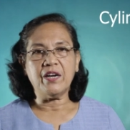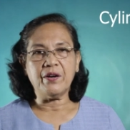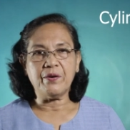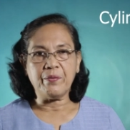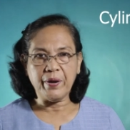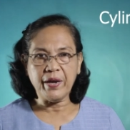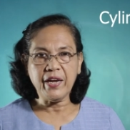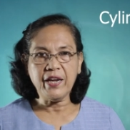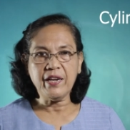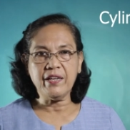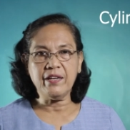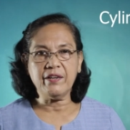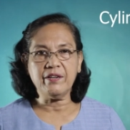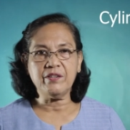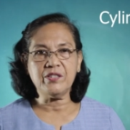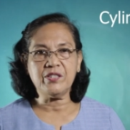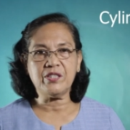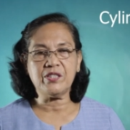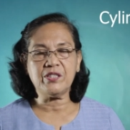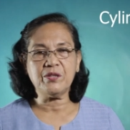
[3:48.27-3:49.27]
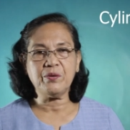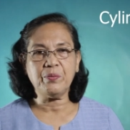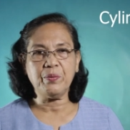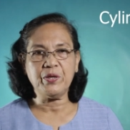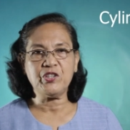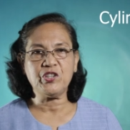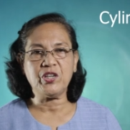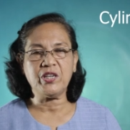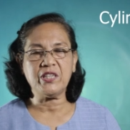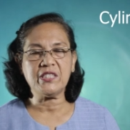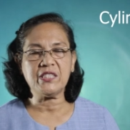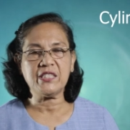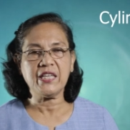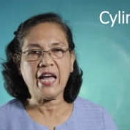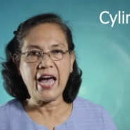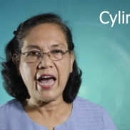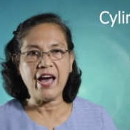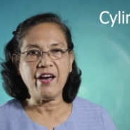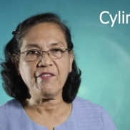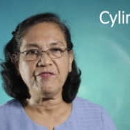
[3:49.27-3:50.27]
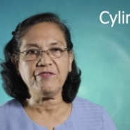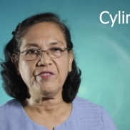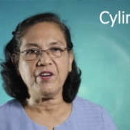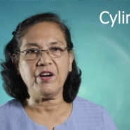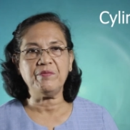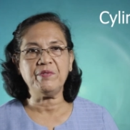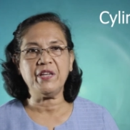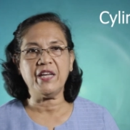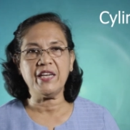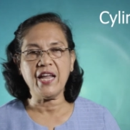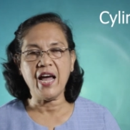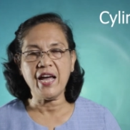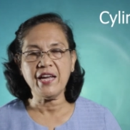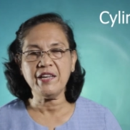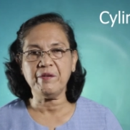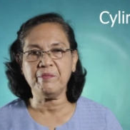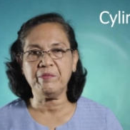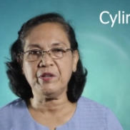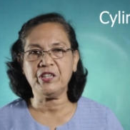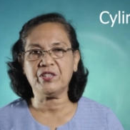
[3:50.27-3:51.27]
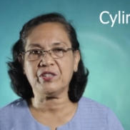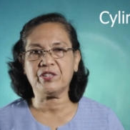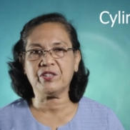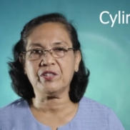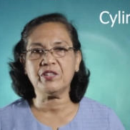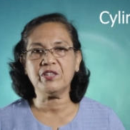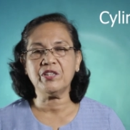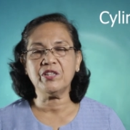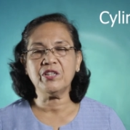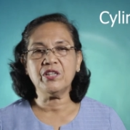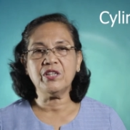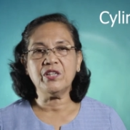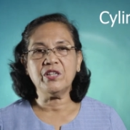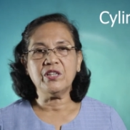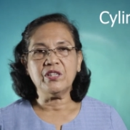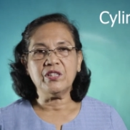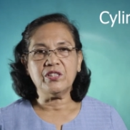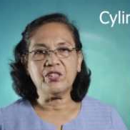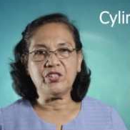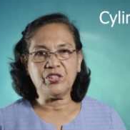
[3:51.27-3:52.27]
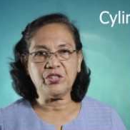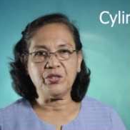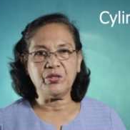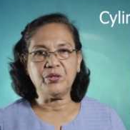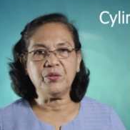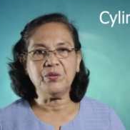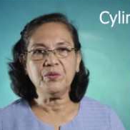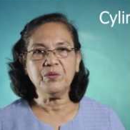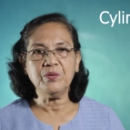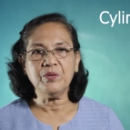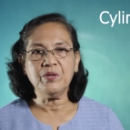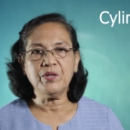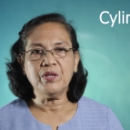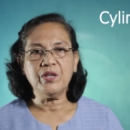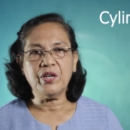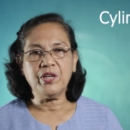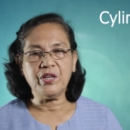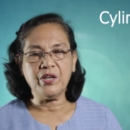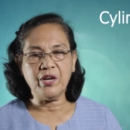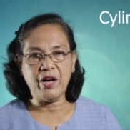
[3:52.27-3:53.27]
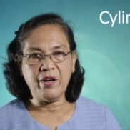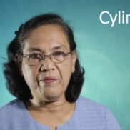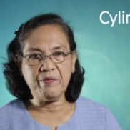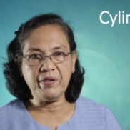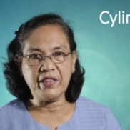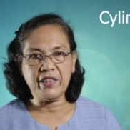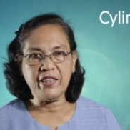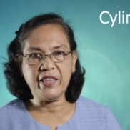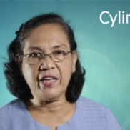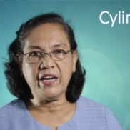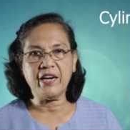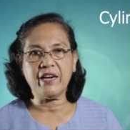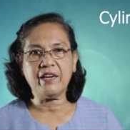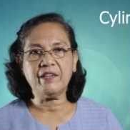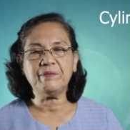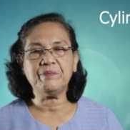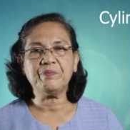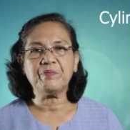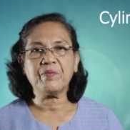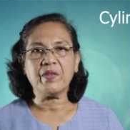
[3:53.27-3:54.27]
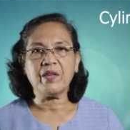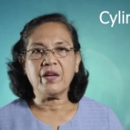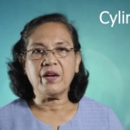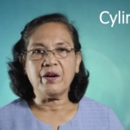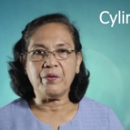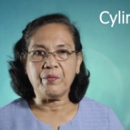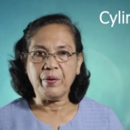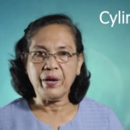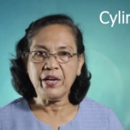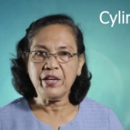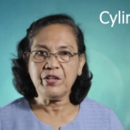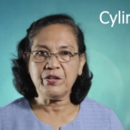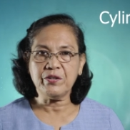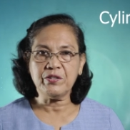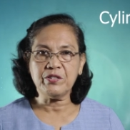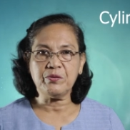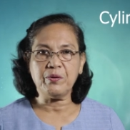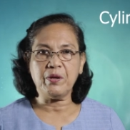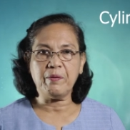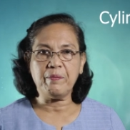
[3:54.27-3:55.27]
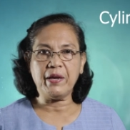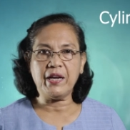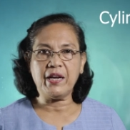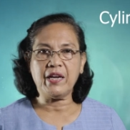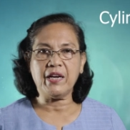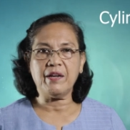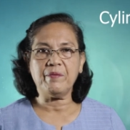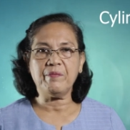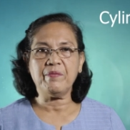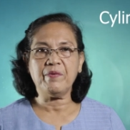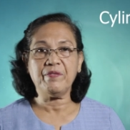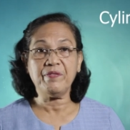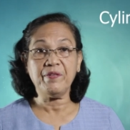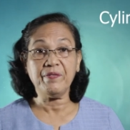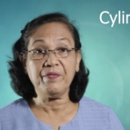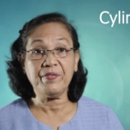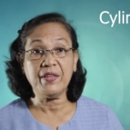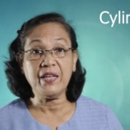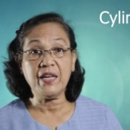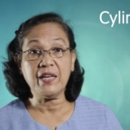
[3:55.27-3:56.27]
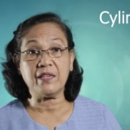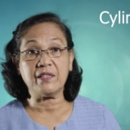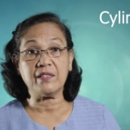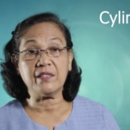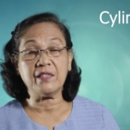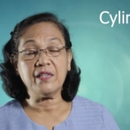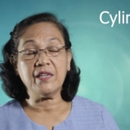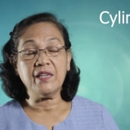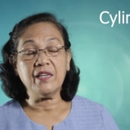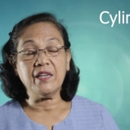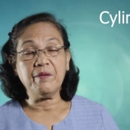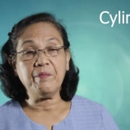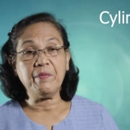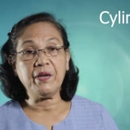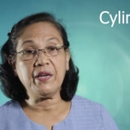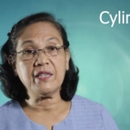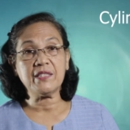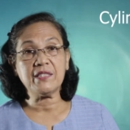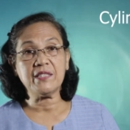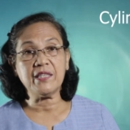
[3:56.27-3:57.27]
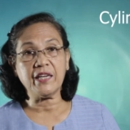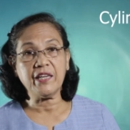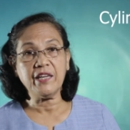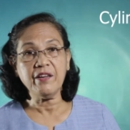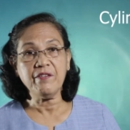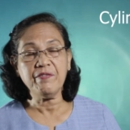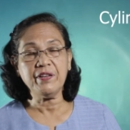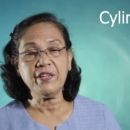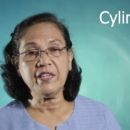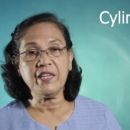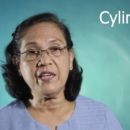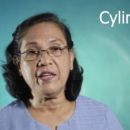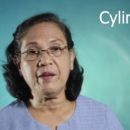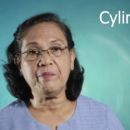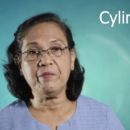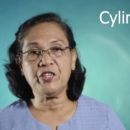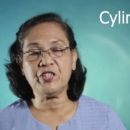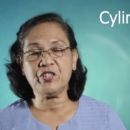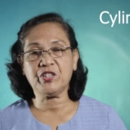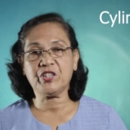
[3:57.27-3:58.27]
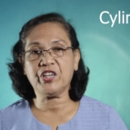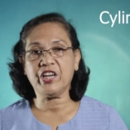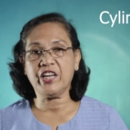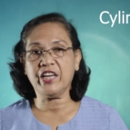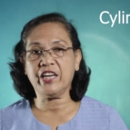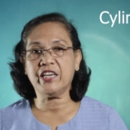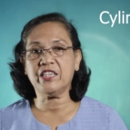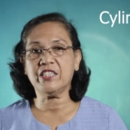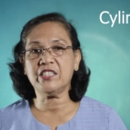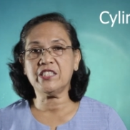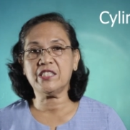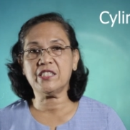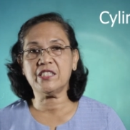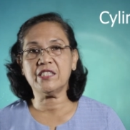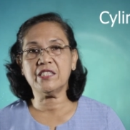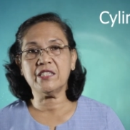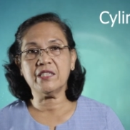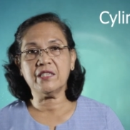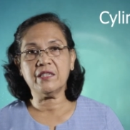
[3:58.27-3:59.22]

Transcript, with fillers: radius, which is half of the diameter. So, you have it there. Radius will become 15 because the given diameter is